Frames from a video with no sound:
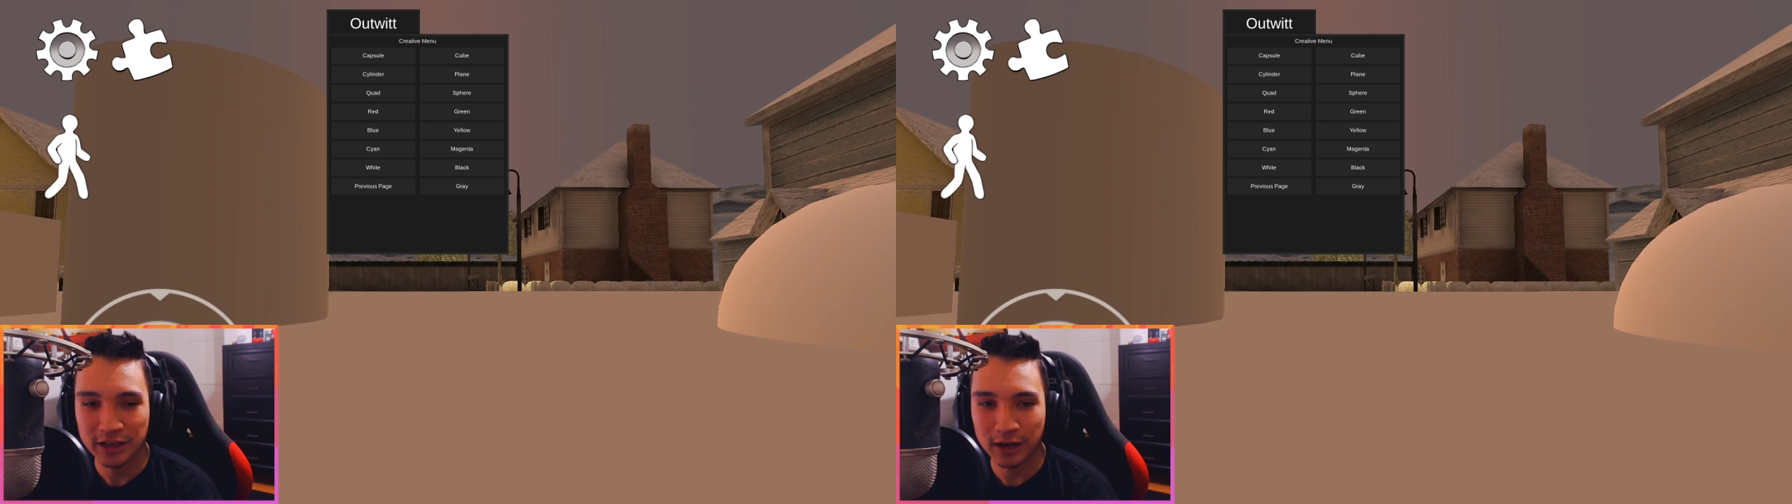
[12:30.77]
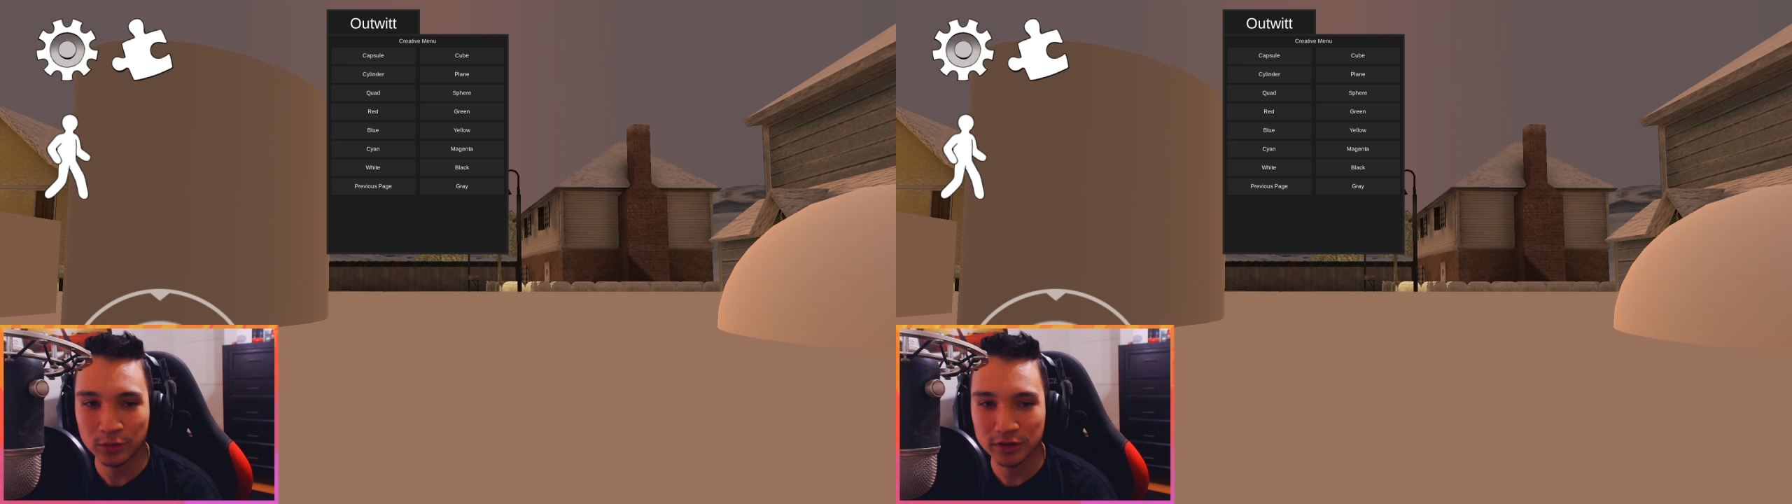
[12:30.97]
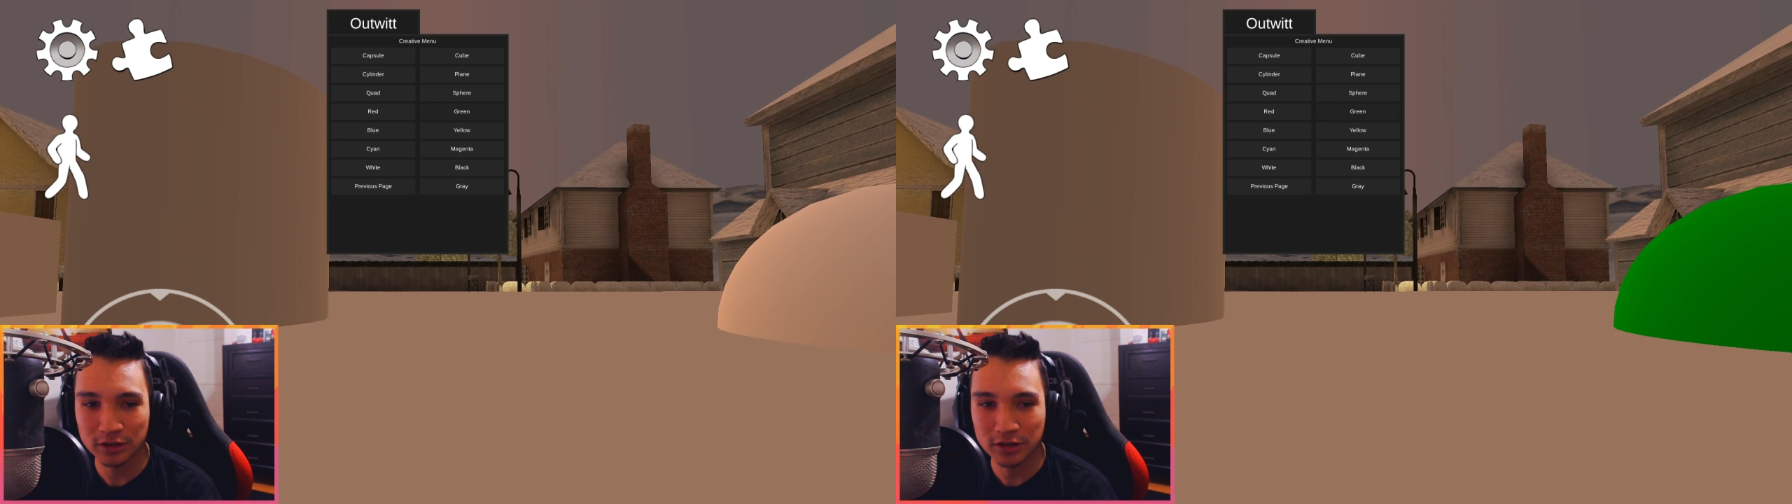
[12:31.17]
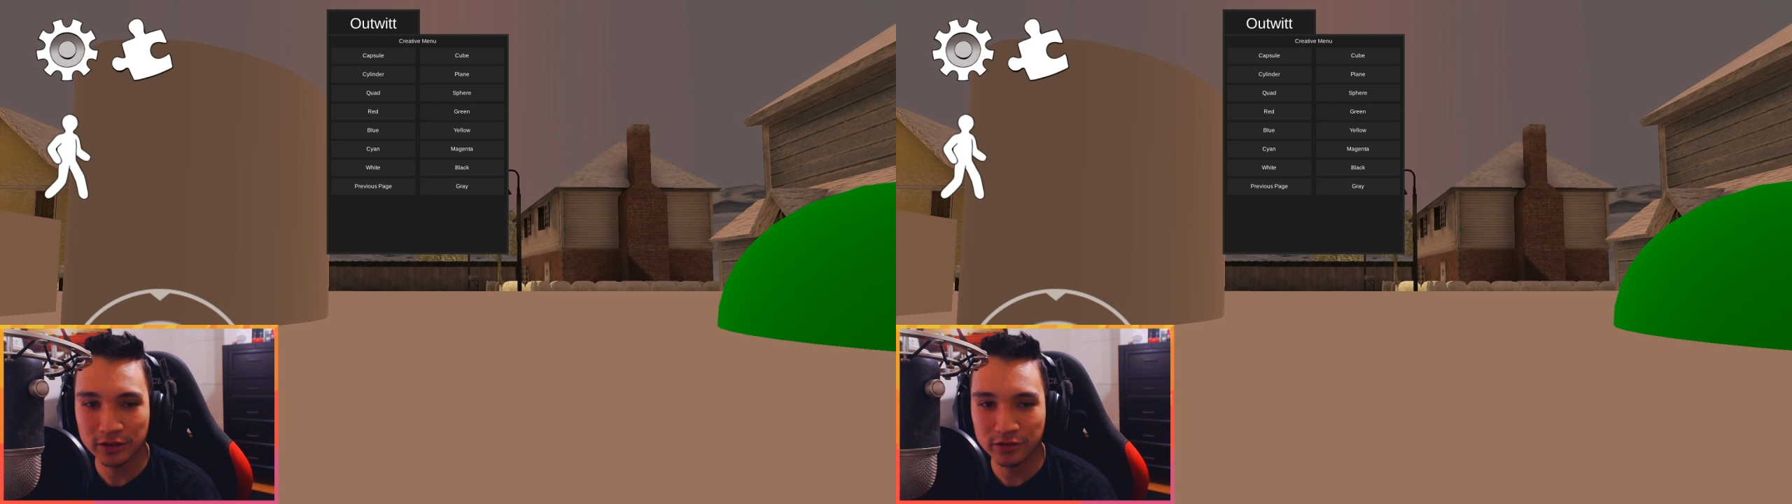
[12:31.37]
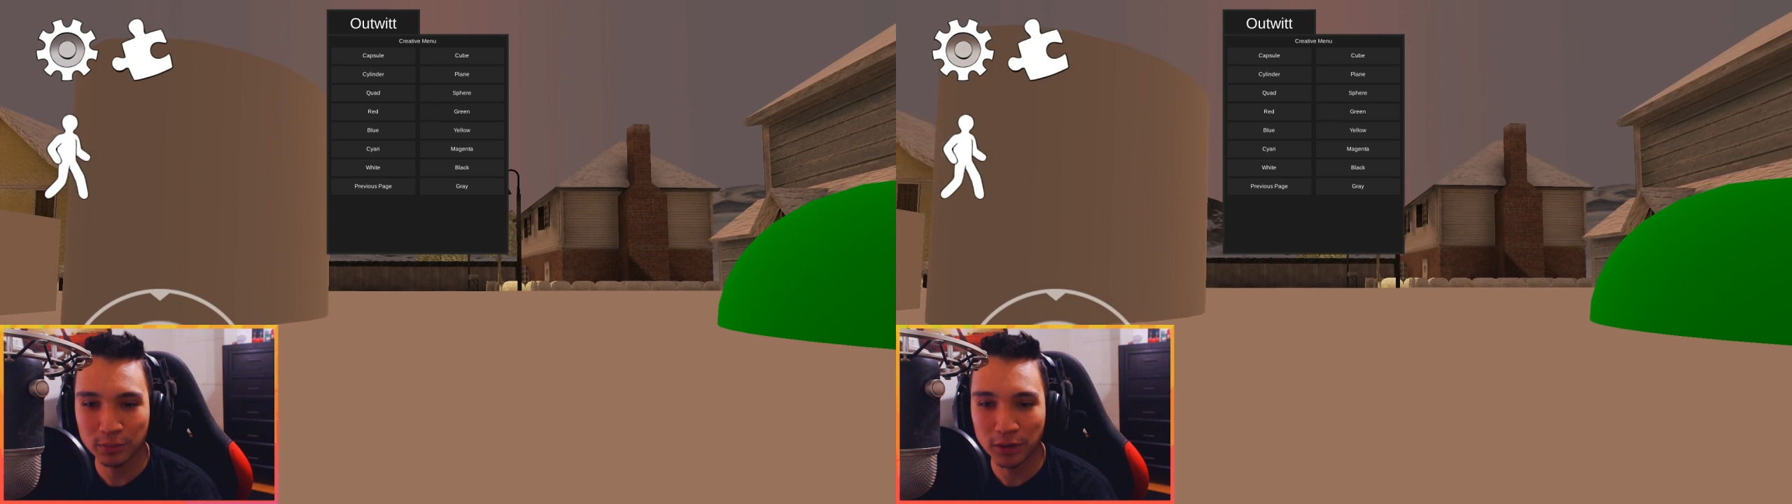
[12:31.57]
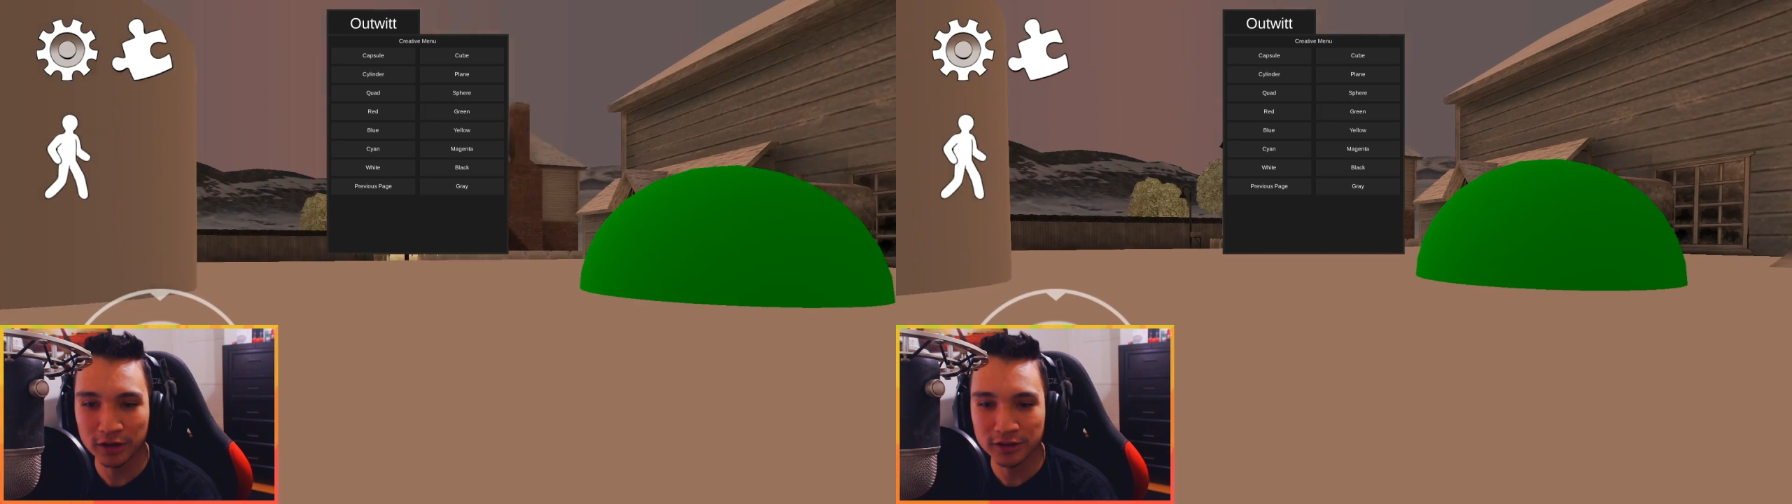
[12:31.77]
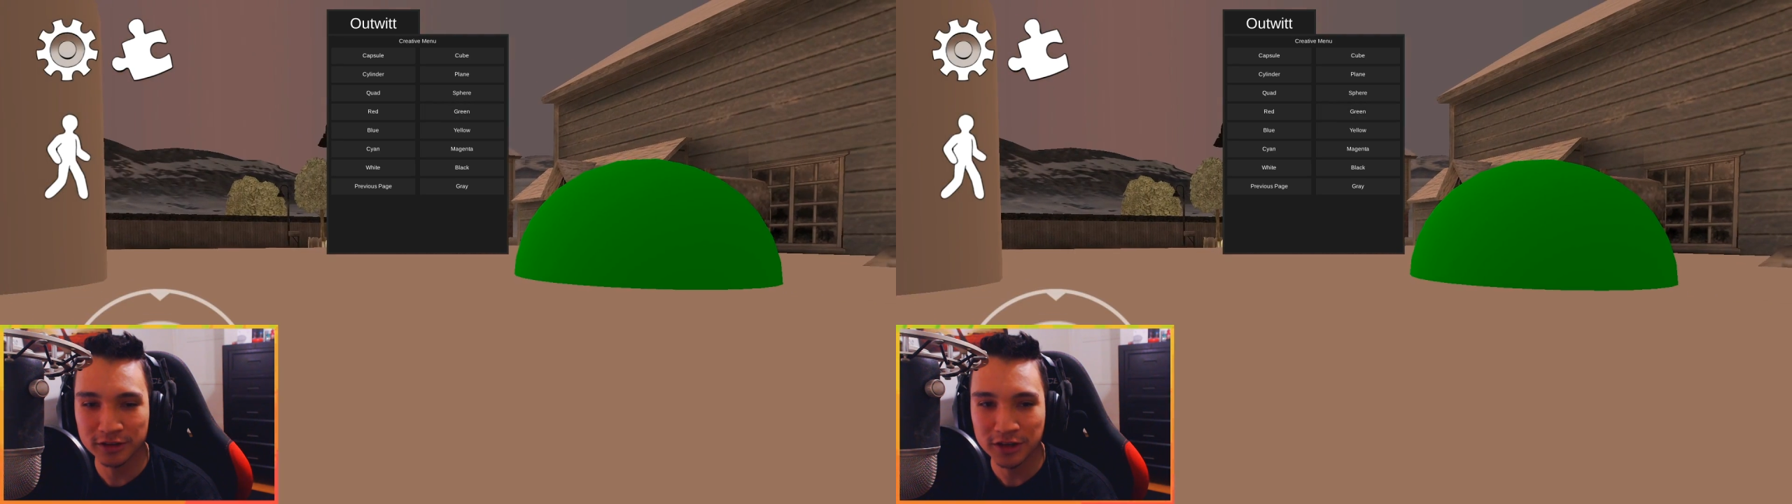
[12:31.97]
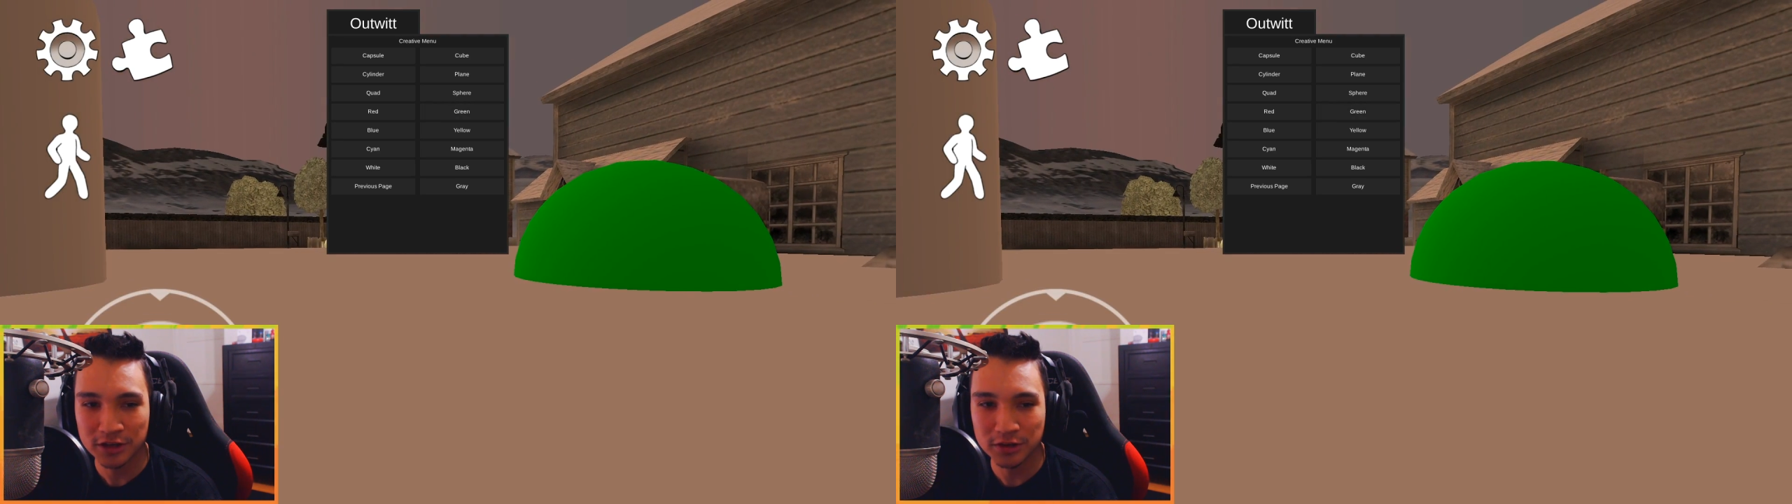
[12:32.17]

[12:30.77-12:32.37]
And with the click of a button,